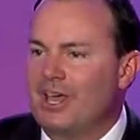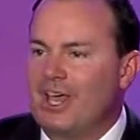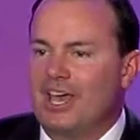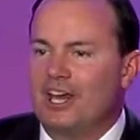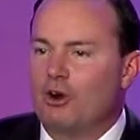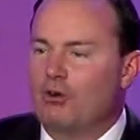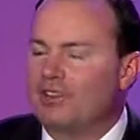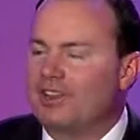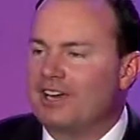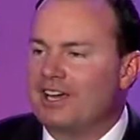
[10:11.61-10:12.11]

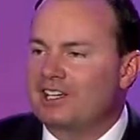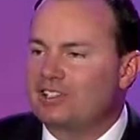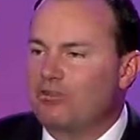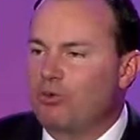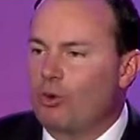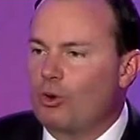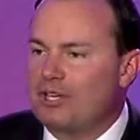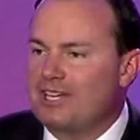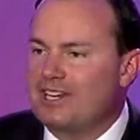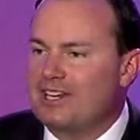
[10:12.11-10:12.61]
And over the next
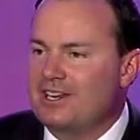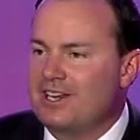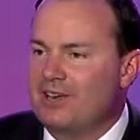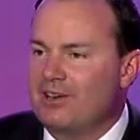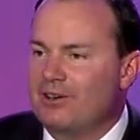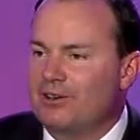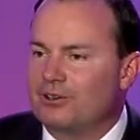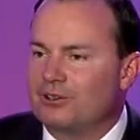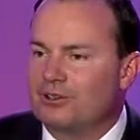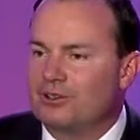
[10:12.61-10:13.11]
14
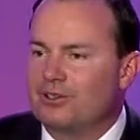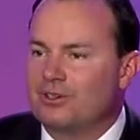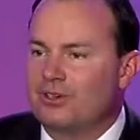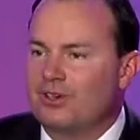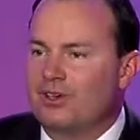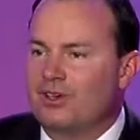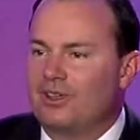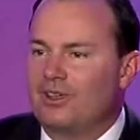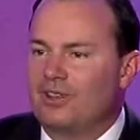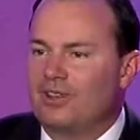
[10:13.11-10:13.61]
years,
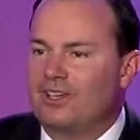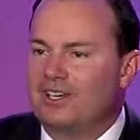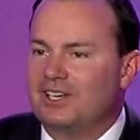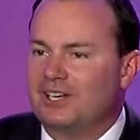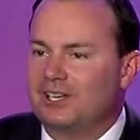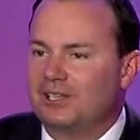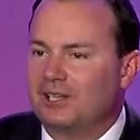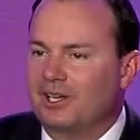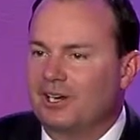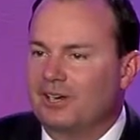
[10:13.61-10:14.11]
they
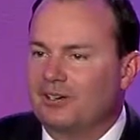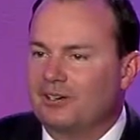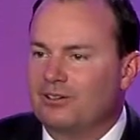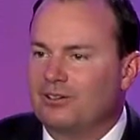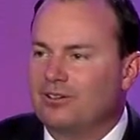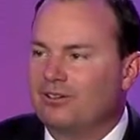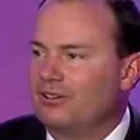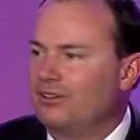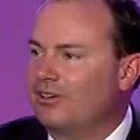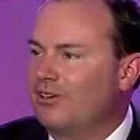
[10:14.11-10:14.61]
declared,
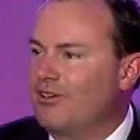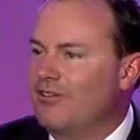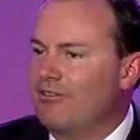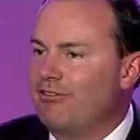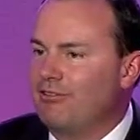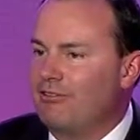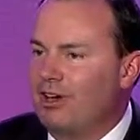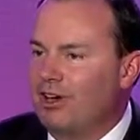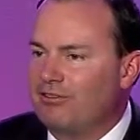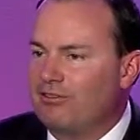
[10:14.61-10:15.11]

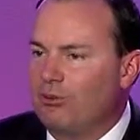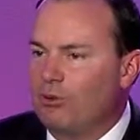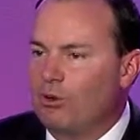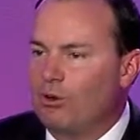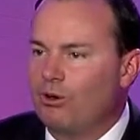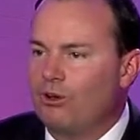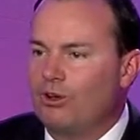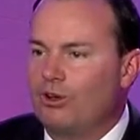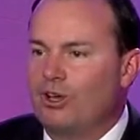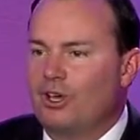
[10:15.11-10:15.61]
fought
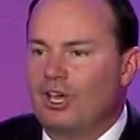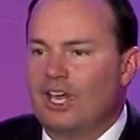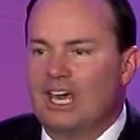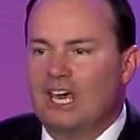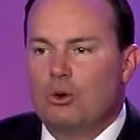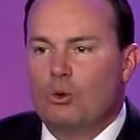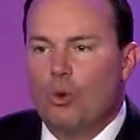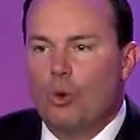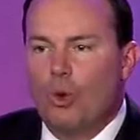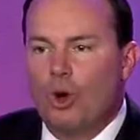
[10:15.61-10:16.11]
for,
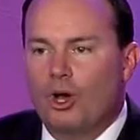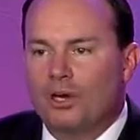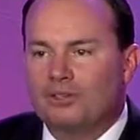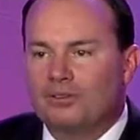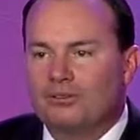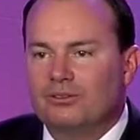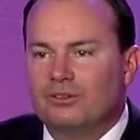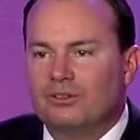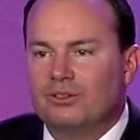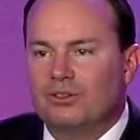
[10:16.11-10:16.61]
and won
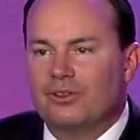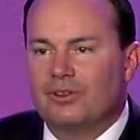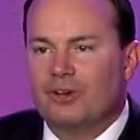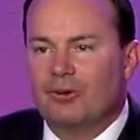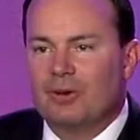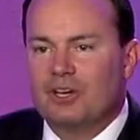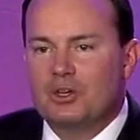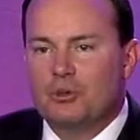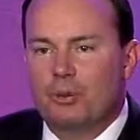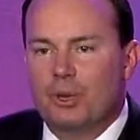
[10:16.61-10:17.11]

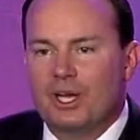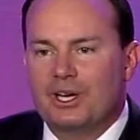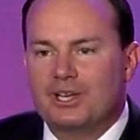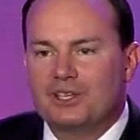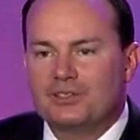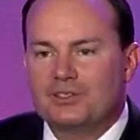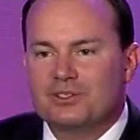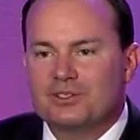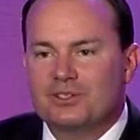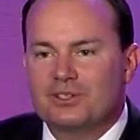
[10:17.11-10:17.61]
their
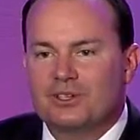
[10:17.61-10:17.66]
independence.